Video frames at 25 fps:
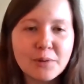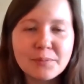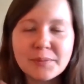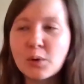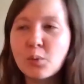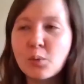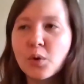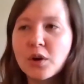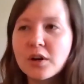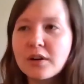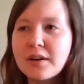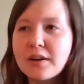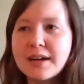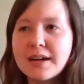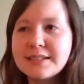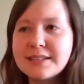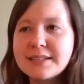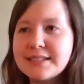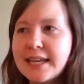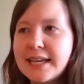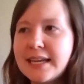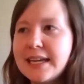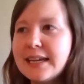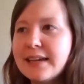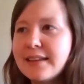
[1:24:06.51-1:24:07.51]
Like, we're not
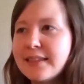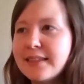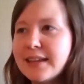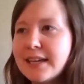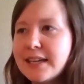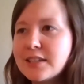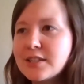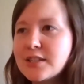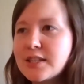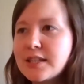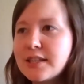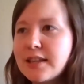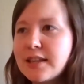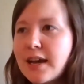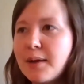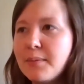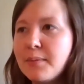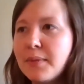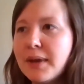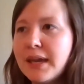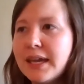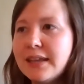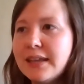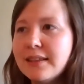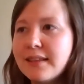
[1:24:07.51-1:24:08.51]
sending things to them
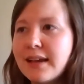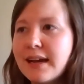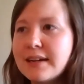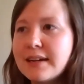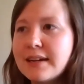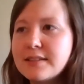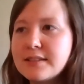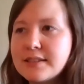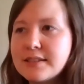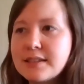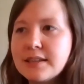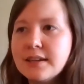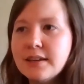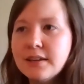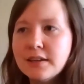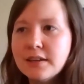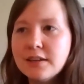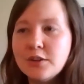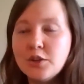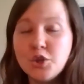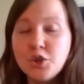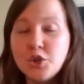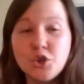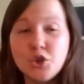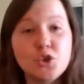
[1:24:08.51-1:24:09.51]
unless
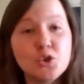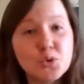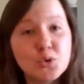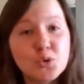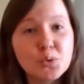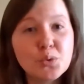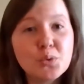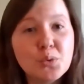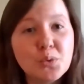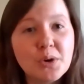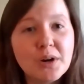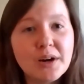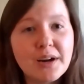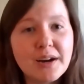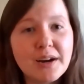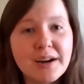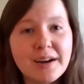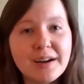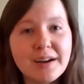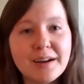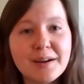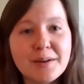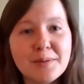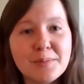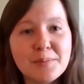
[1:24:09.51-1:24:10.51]
you
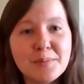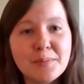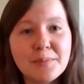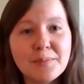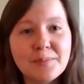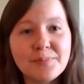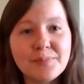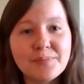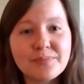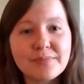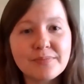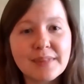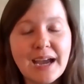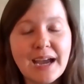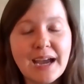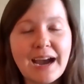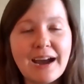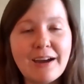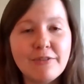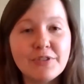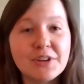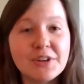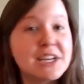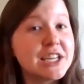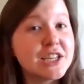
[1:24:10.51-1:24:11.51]

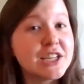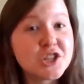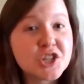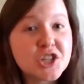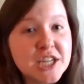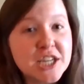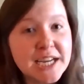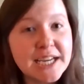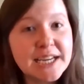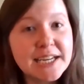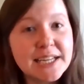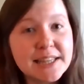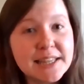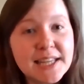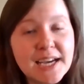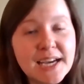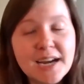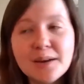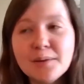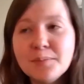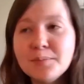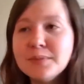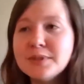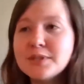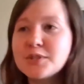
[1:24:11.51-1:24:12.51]
have initiated
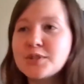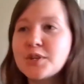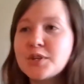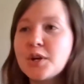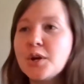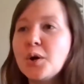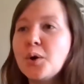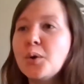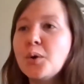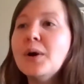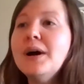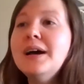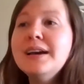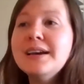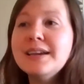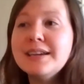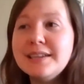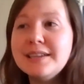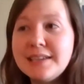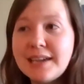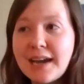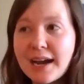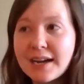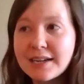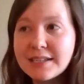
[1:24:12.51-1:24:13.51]
them. So
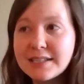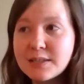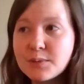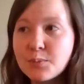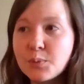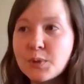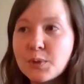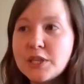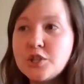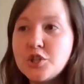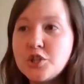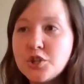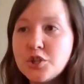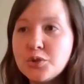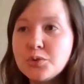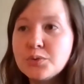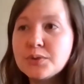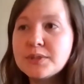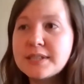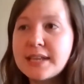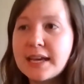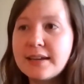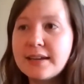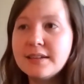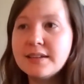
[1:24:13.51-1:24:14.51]
yes, we do
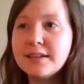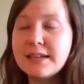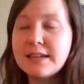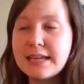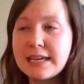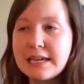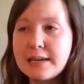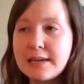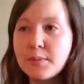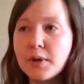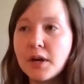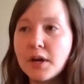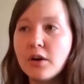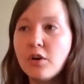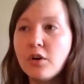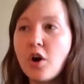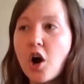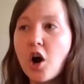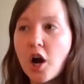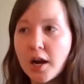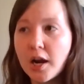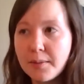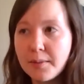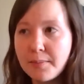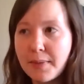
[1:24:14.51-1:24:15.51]
send an email
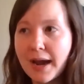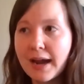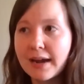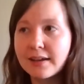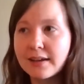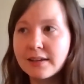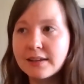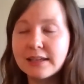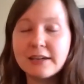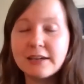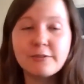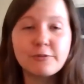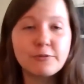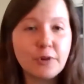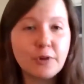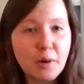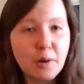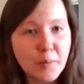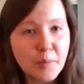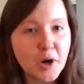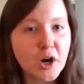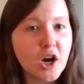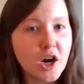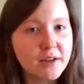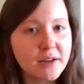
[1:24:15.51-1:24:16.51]
automatically from
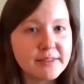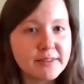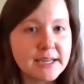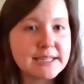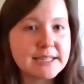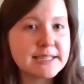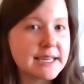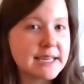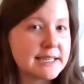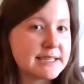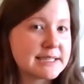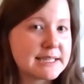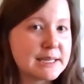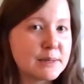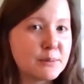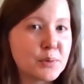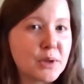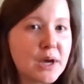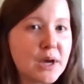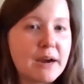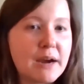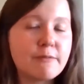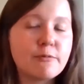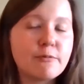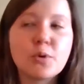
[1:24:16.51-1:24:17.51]
our online testing
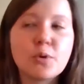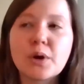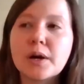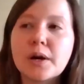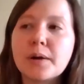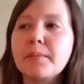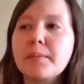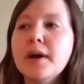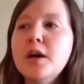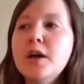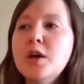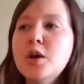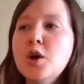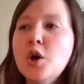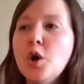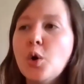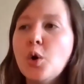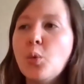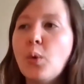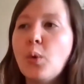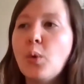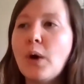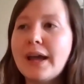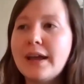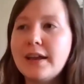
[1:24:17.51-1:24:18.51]
platform
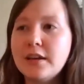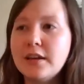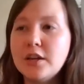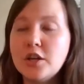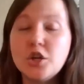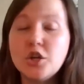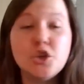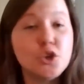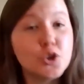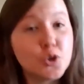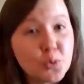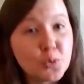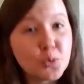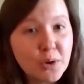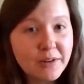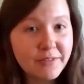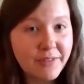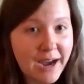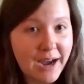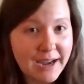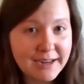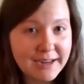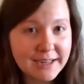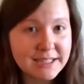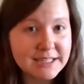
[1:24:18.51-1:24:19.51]
when you have
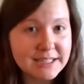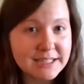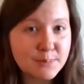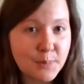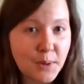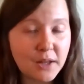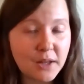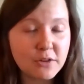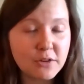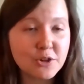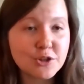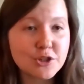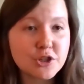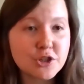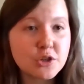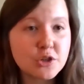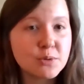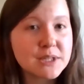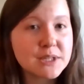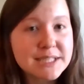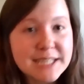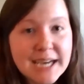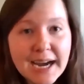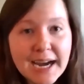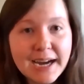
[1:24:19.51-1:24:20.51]
added spellers to
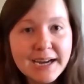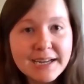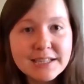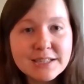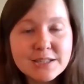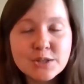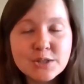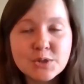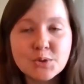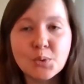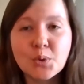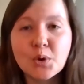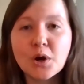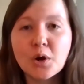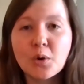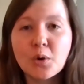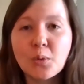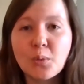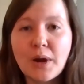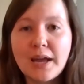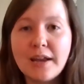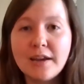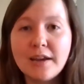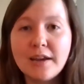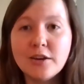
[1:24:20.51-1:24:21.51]
a test or
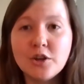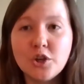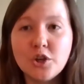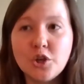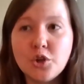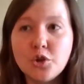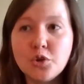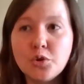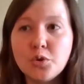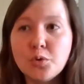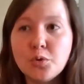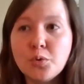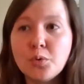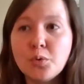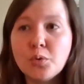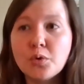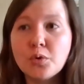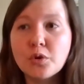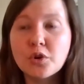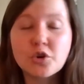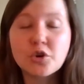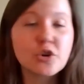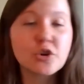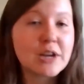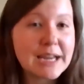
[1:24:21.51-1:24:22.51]
when
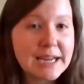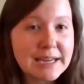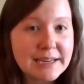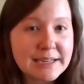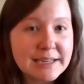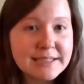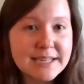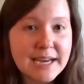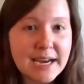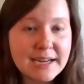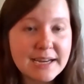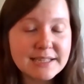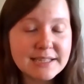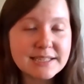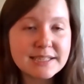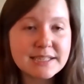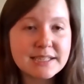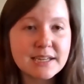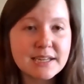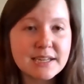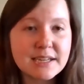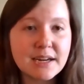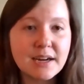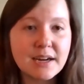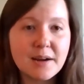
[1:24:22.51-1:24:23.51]
you create a test,
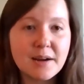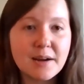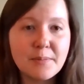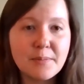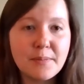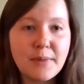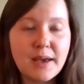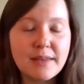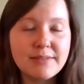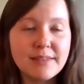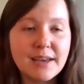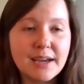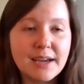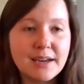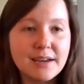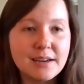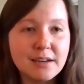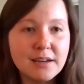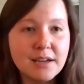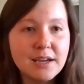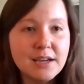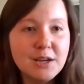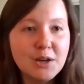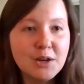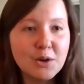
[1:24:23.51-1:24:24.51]
and
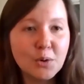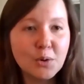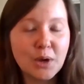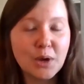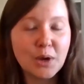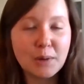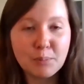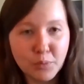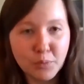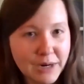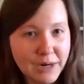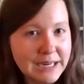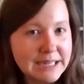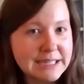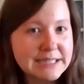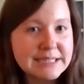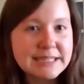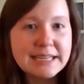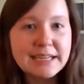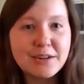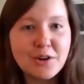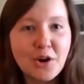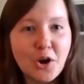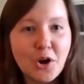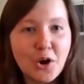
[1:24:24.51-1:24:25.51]
then it brings
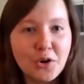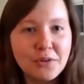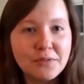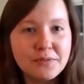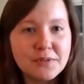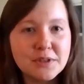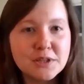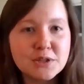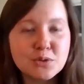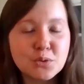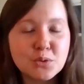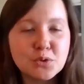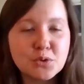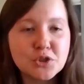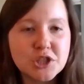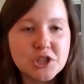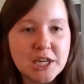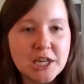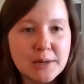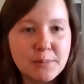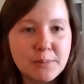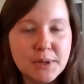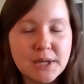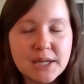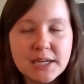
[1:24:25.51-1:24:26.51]
in all of the school
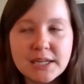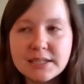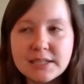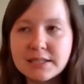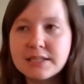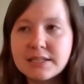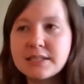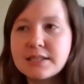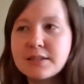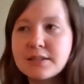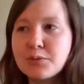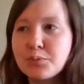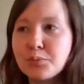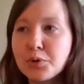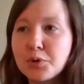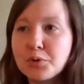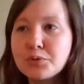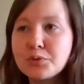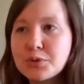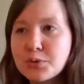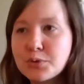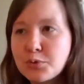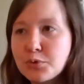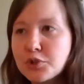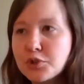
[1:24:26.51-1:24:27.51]
champions through
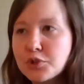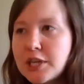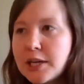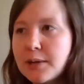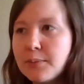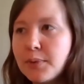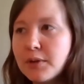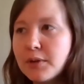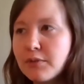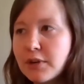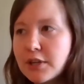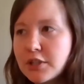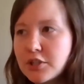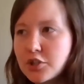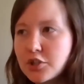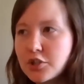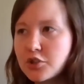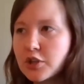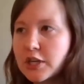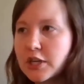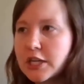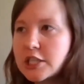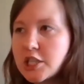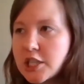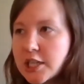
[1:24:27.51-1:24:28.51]
school champion
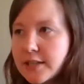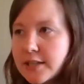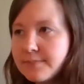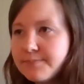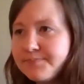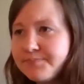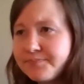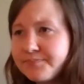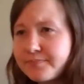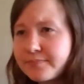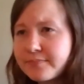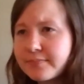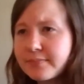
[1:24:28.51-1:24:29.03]
registration.